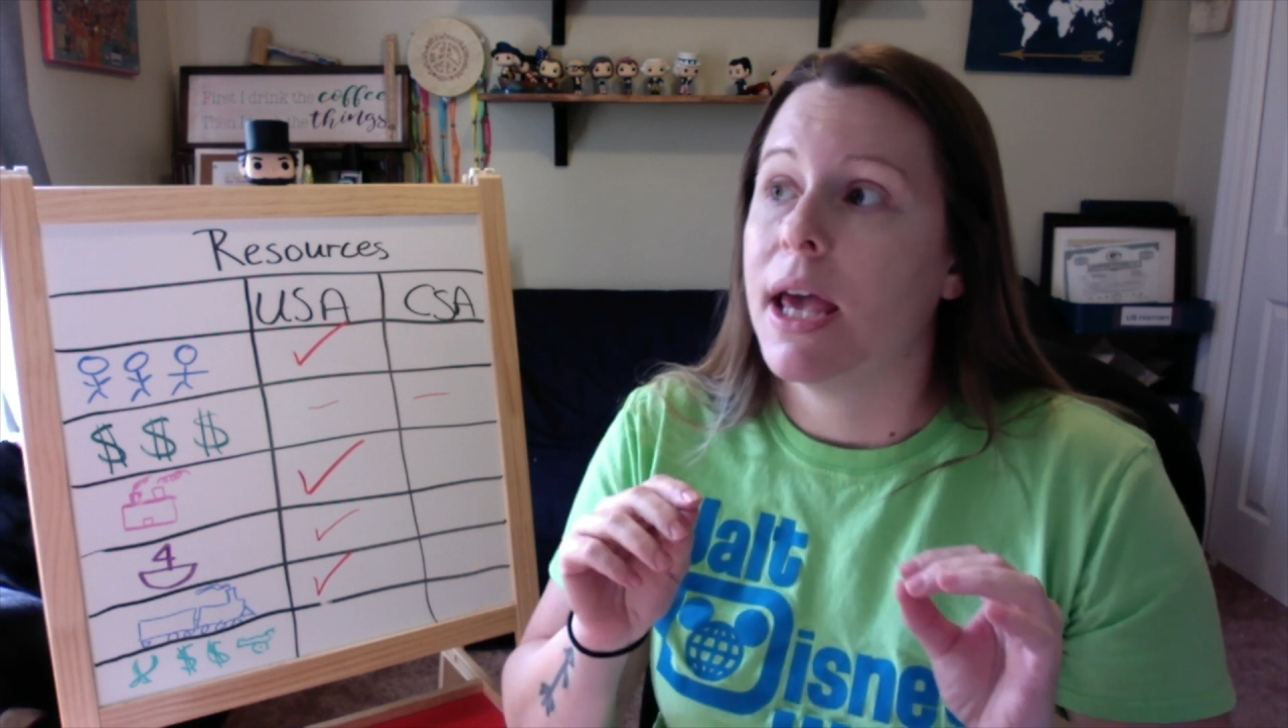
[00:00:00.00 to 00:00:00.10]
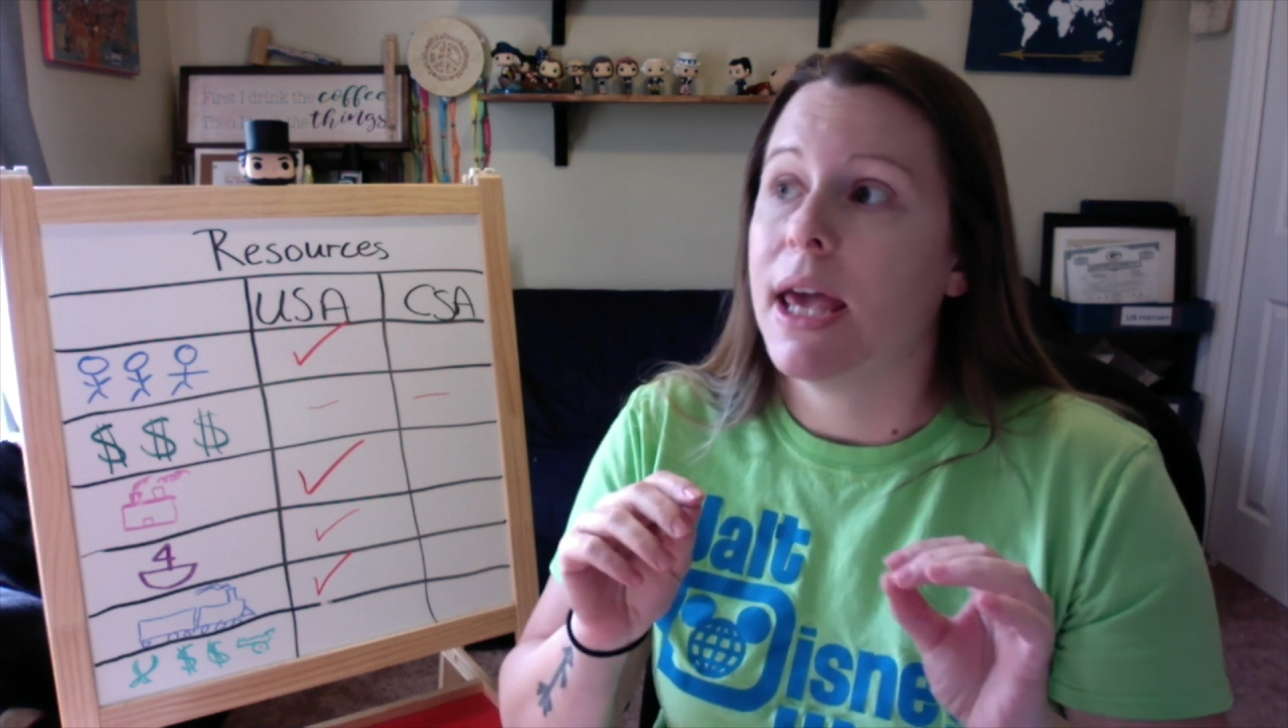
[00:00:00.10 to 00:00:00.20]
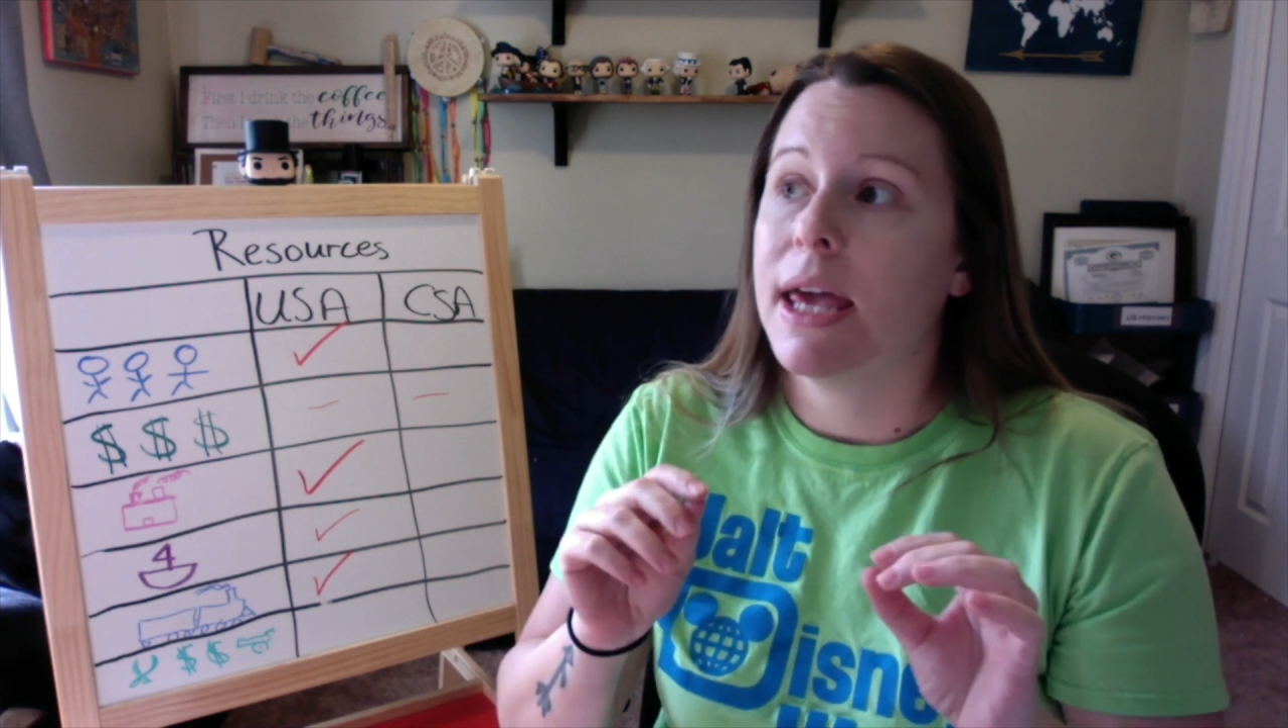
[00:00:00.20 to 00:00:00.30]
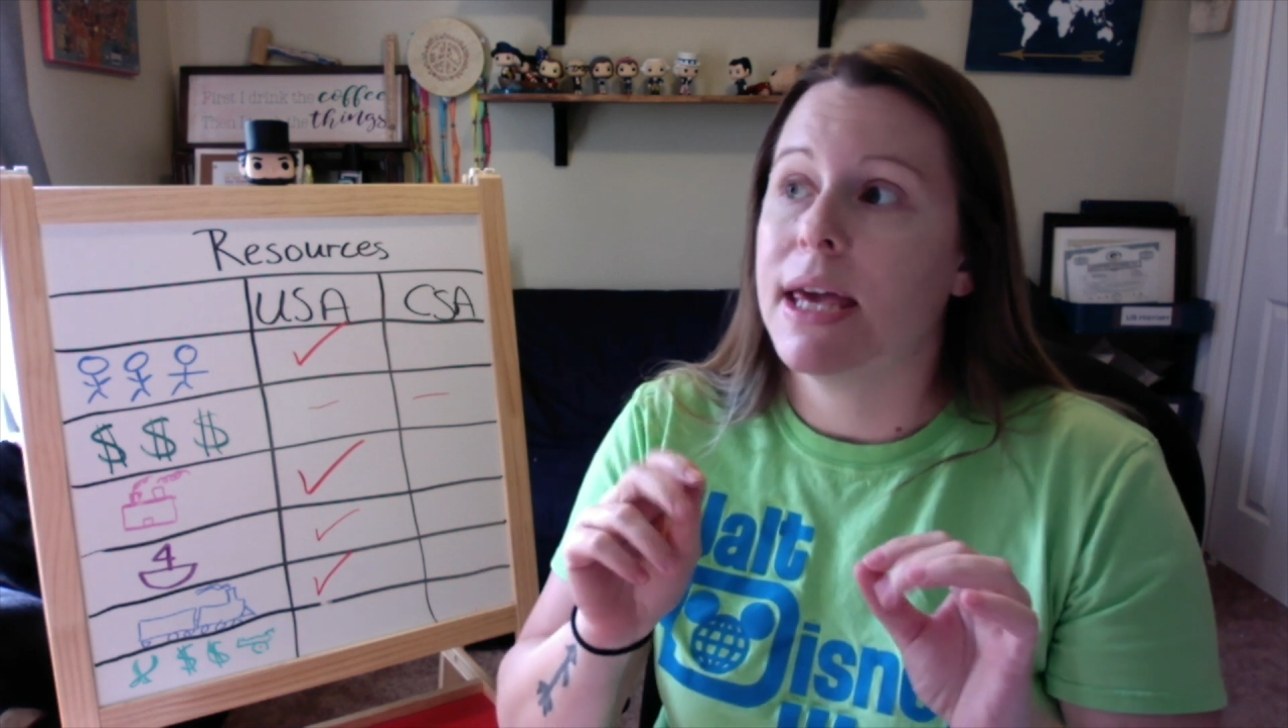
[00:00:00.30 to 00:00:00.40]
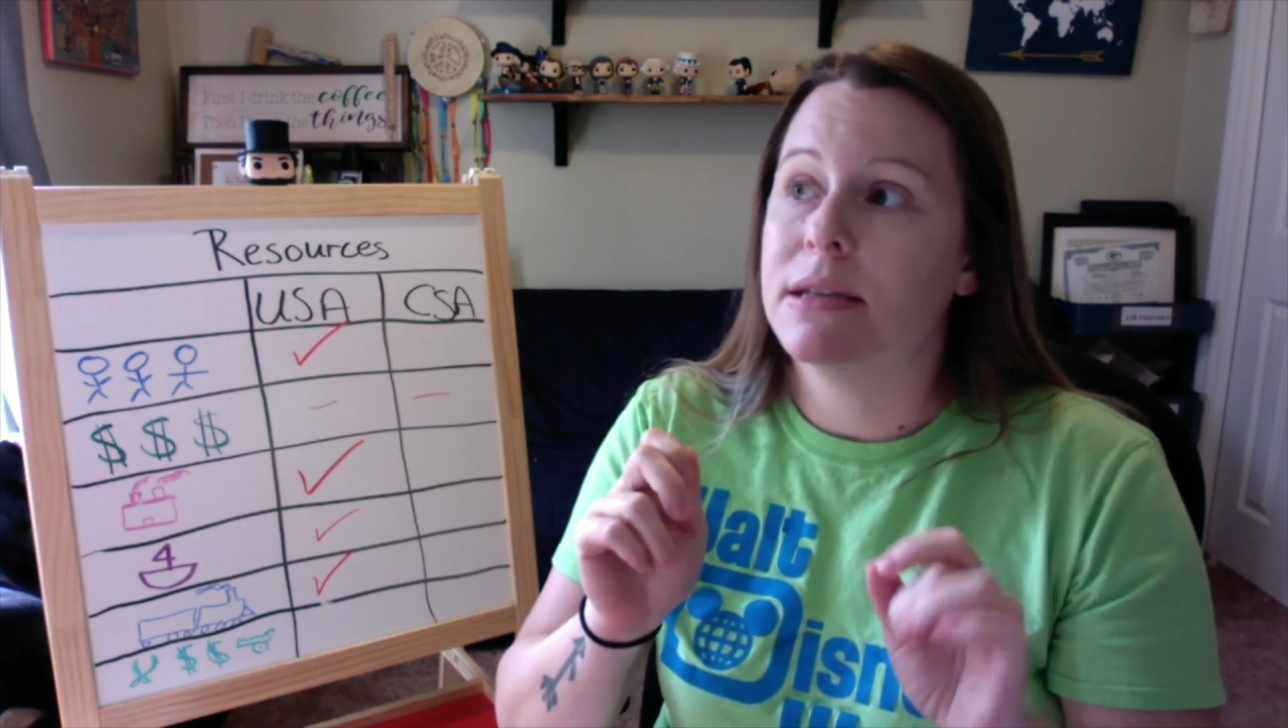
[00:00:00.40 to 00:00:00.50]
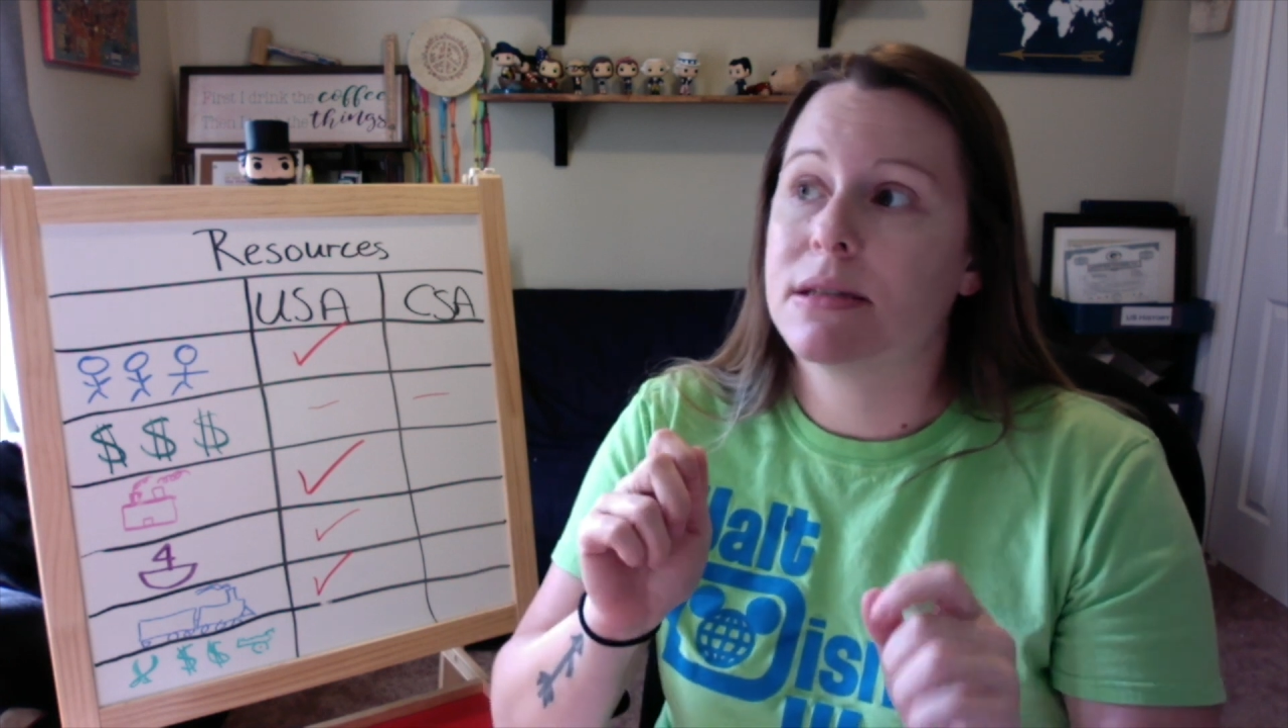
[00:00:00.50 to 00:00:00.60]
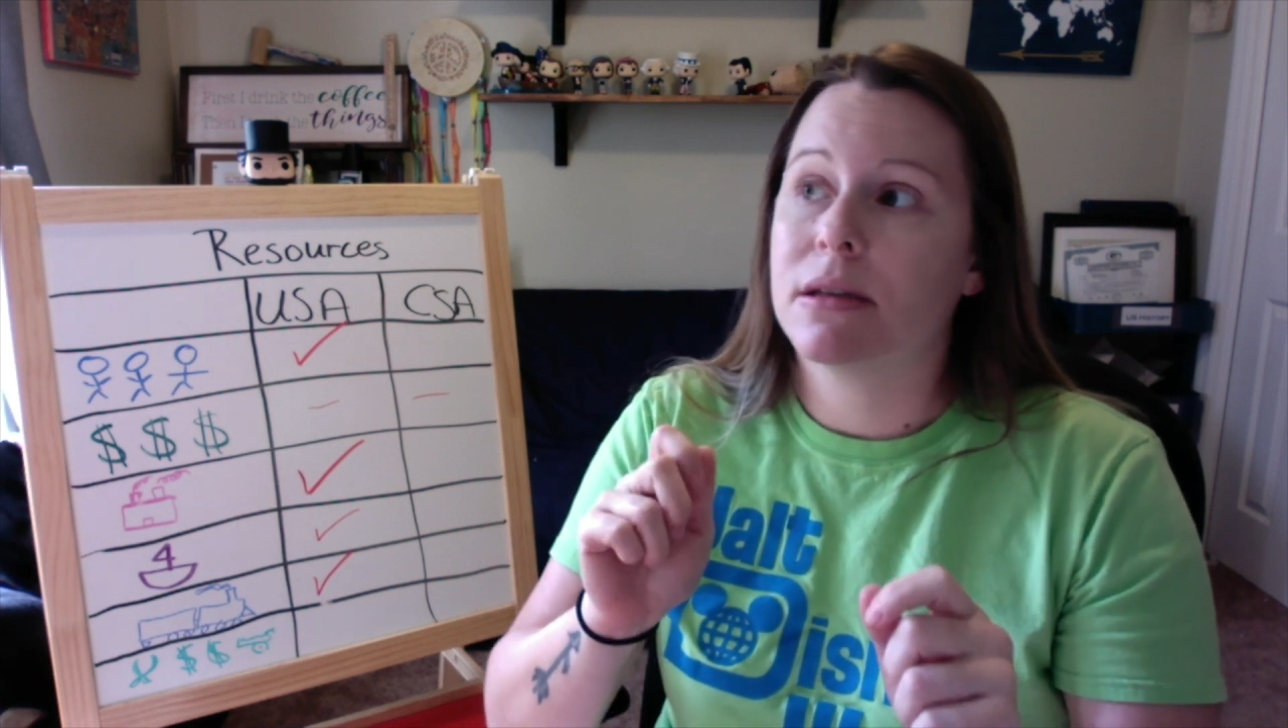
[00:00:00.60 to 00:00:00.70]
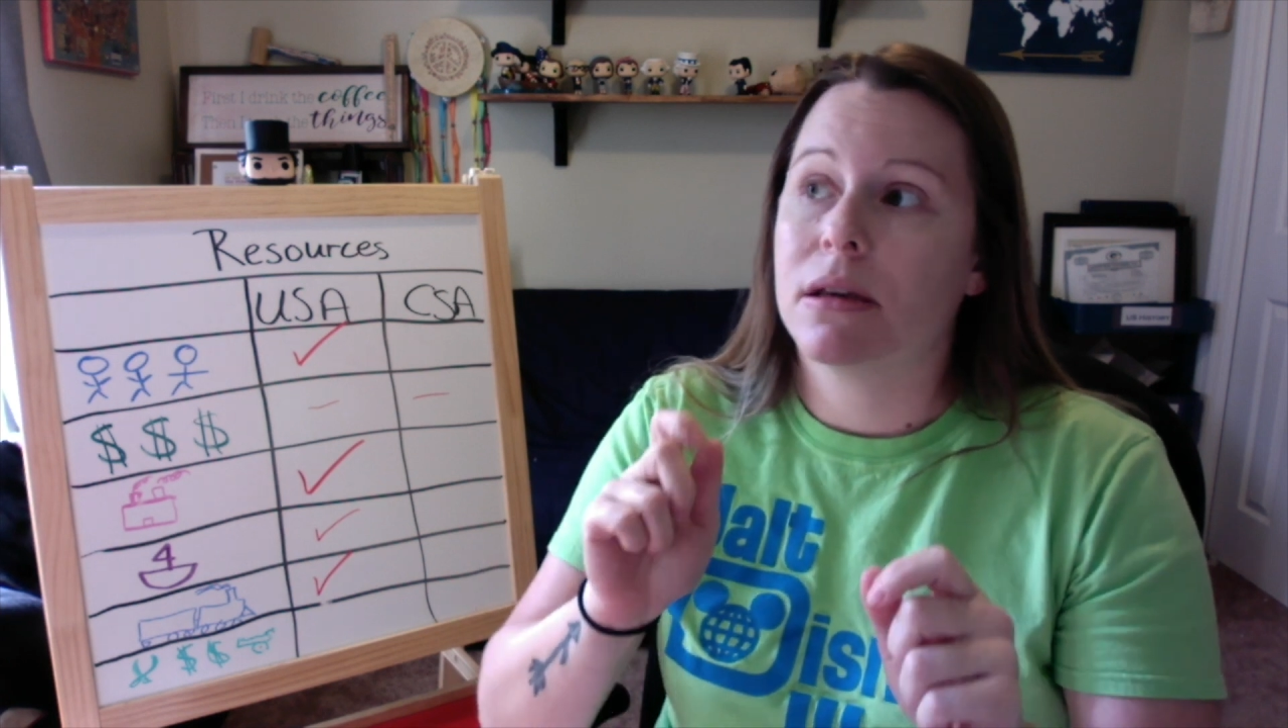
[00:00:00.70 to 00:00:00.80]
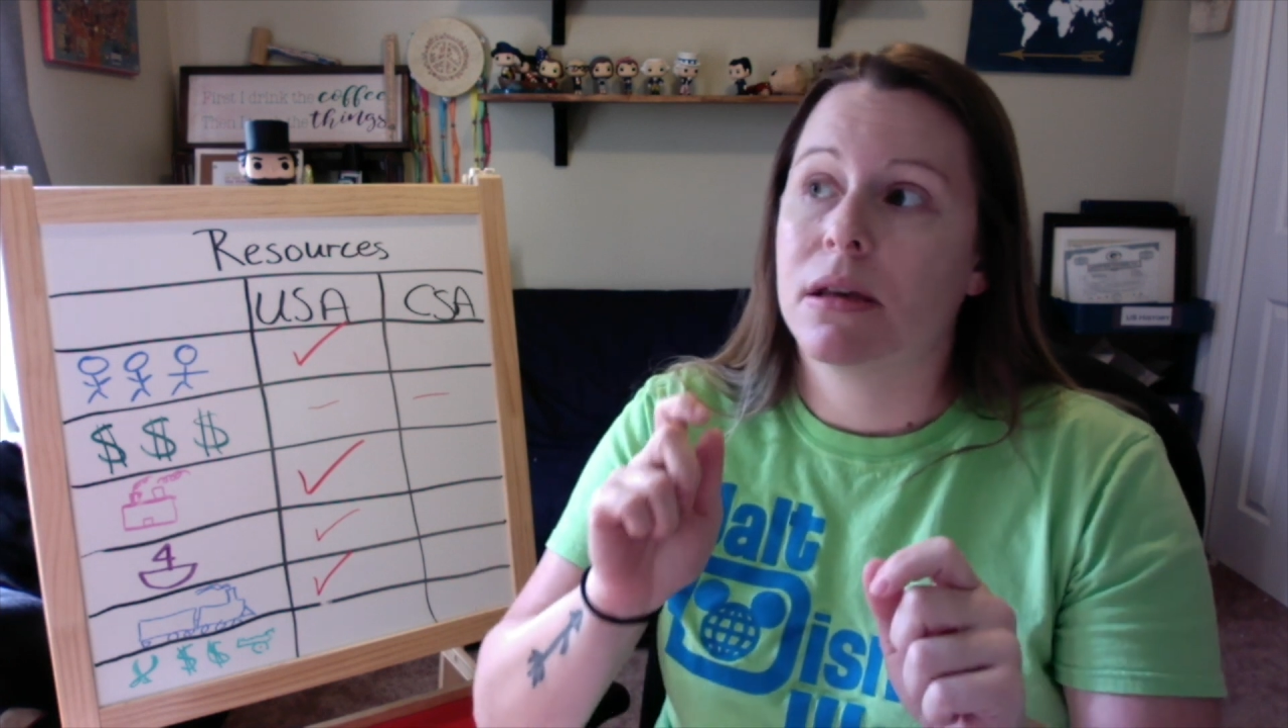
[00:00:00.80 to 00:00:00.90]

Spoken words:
is